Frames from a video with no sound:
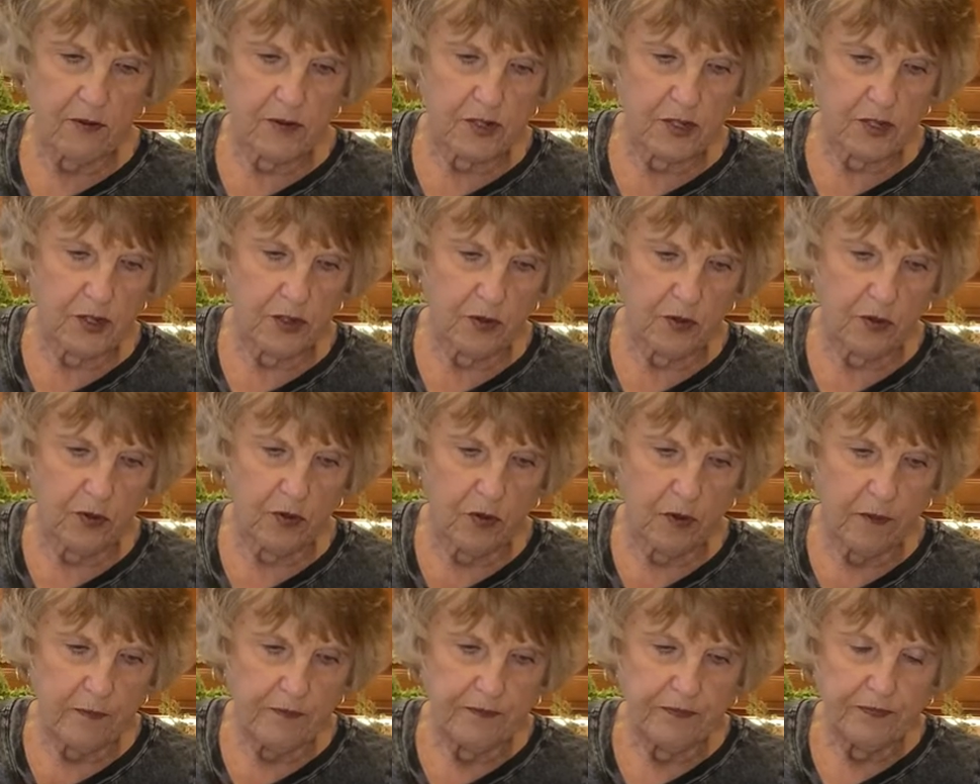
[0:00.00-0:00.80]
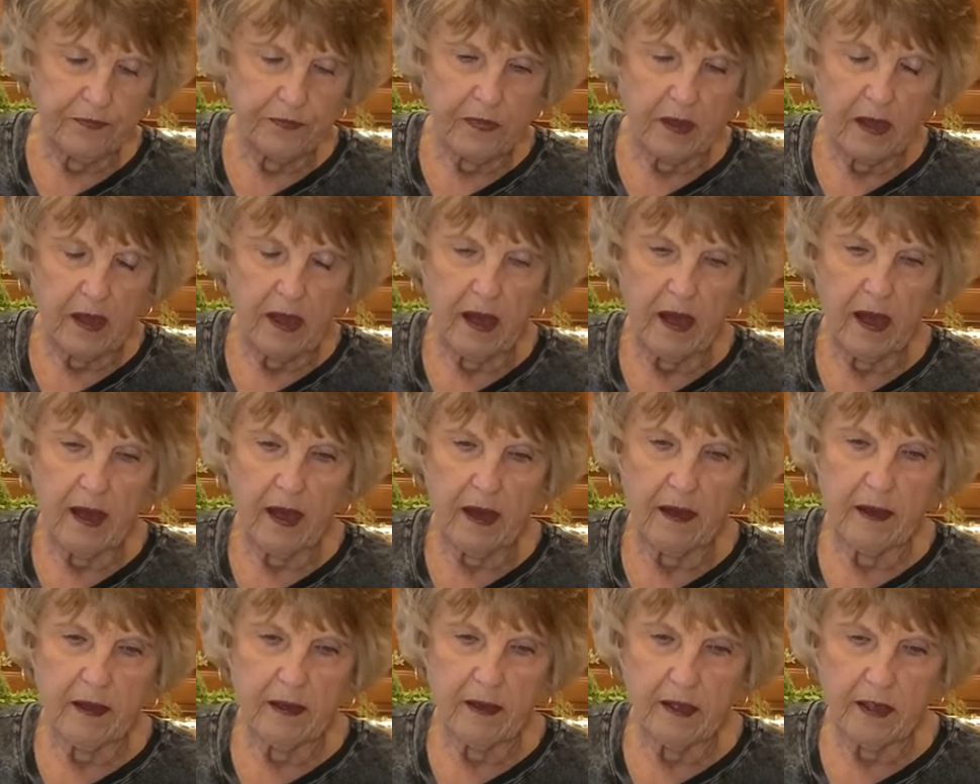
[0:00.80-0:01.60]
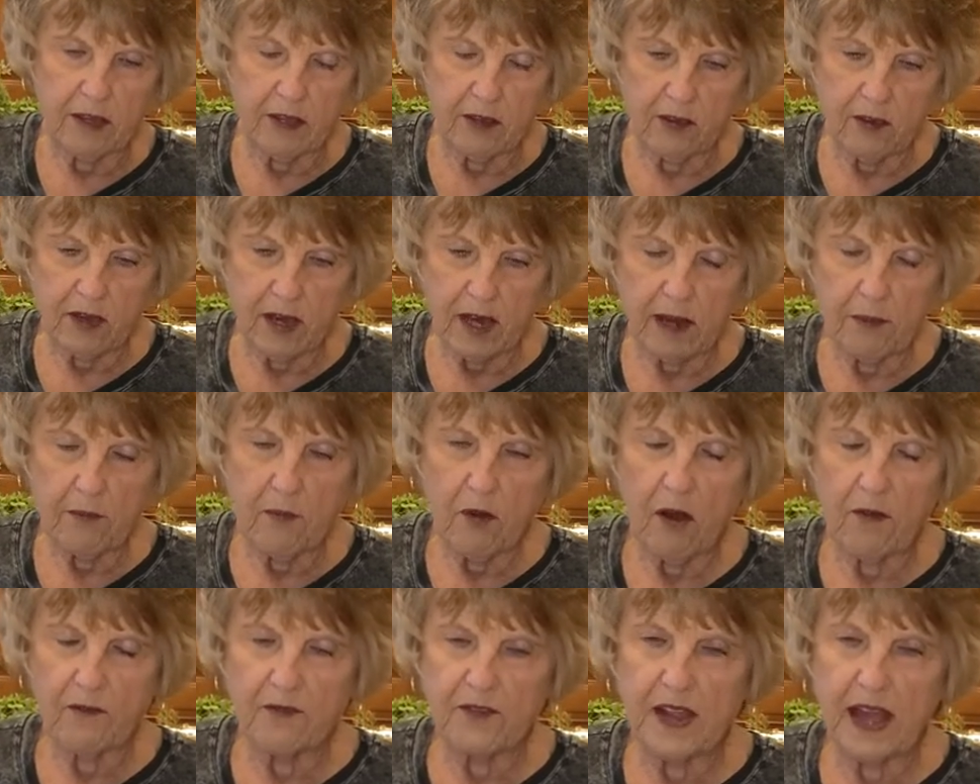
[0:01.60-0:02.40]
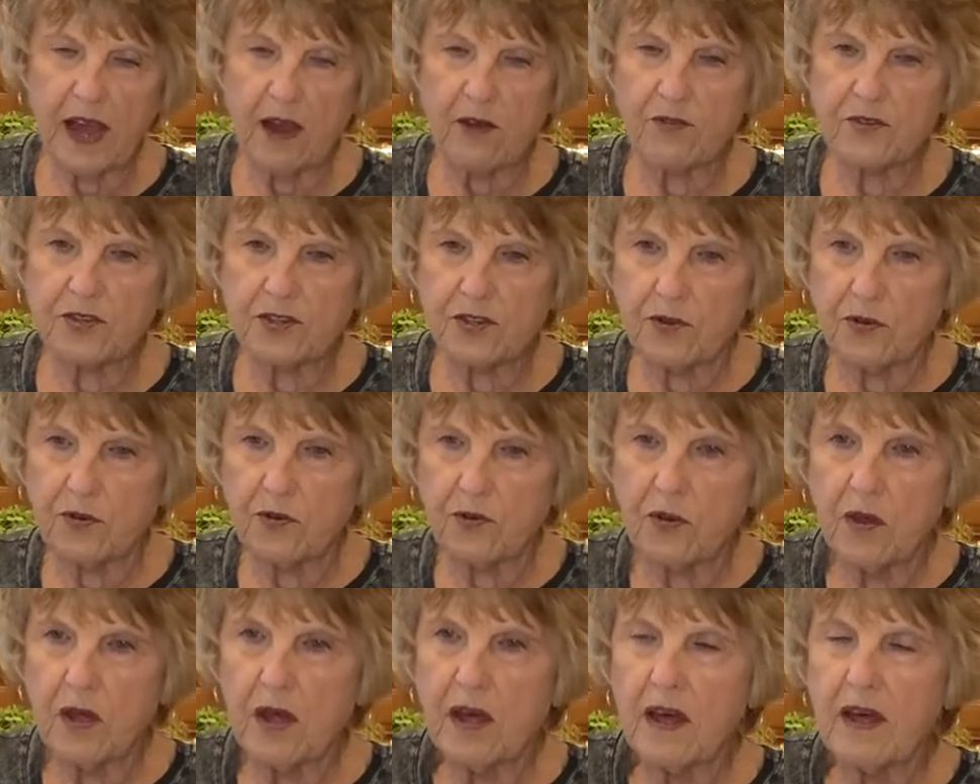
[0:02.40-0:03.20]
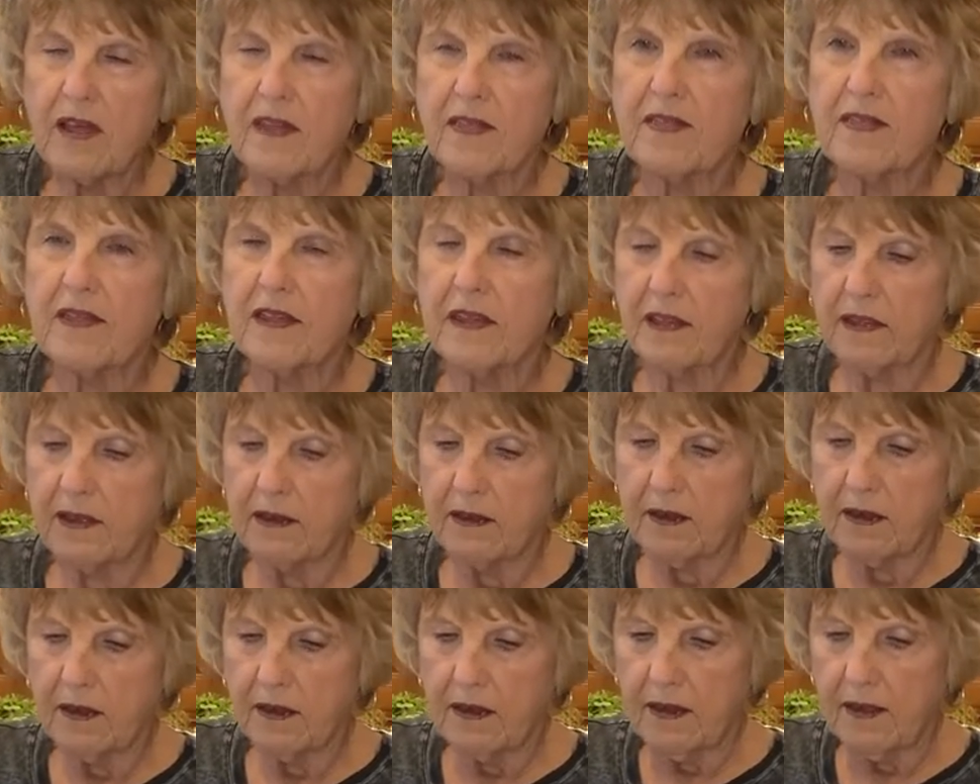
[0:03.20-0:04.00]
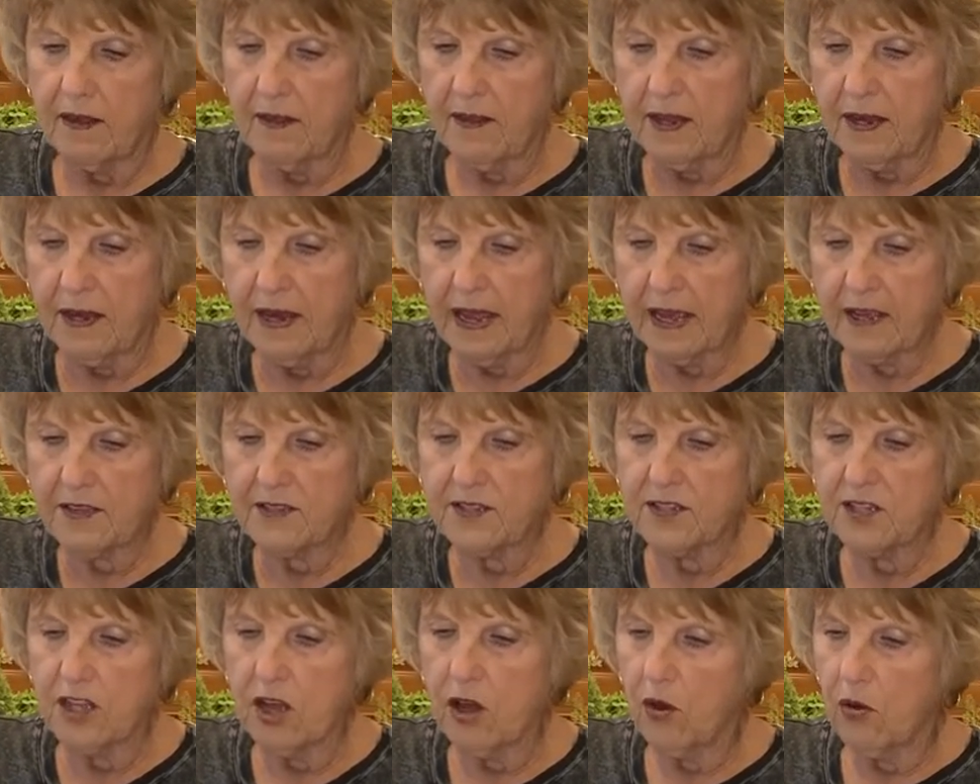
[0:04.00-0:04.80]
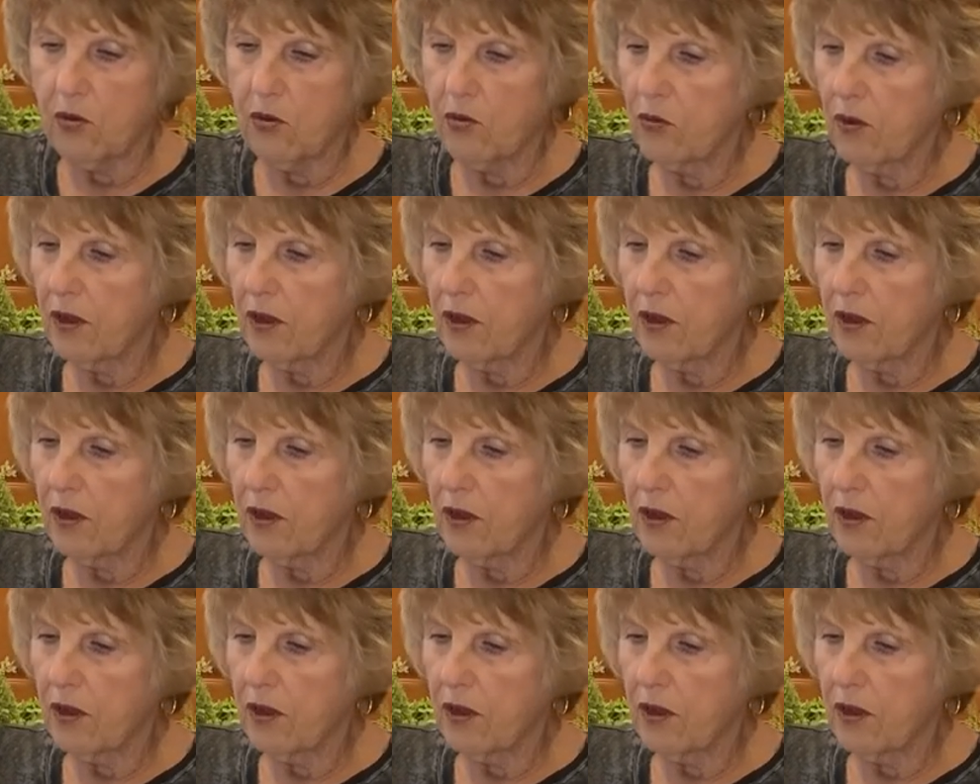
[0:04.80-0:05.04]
to, uh, you cut them off down to the, the next node.